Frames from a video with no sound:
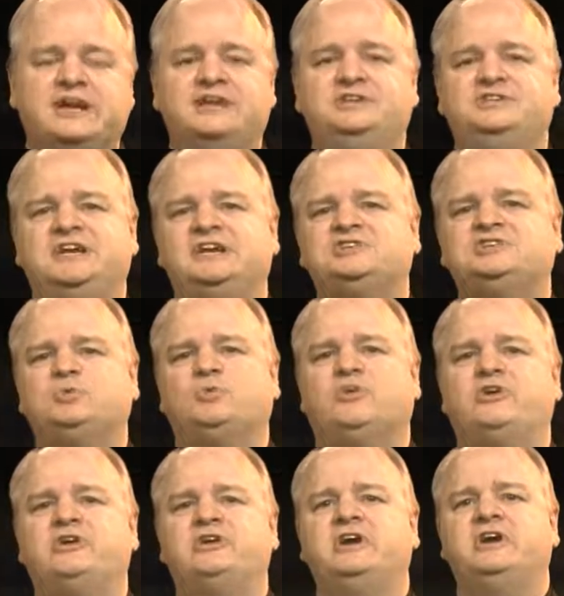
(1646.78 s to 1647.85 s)
and text the
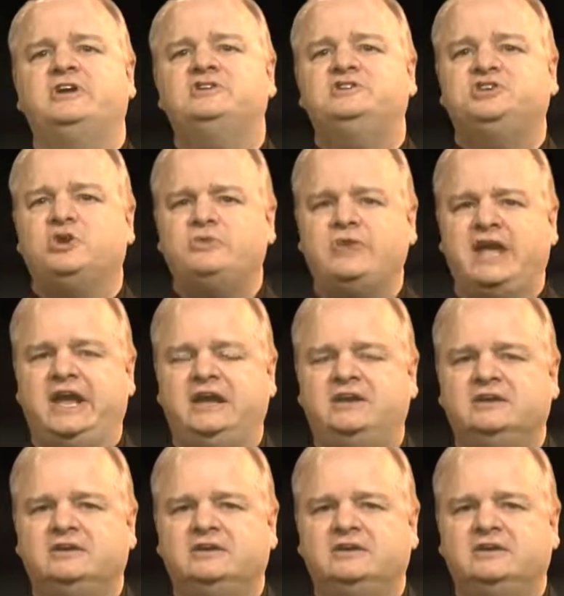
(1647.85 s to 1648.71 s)
word donate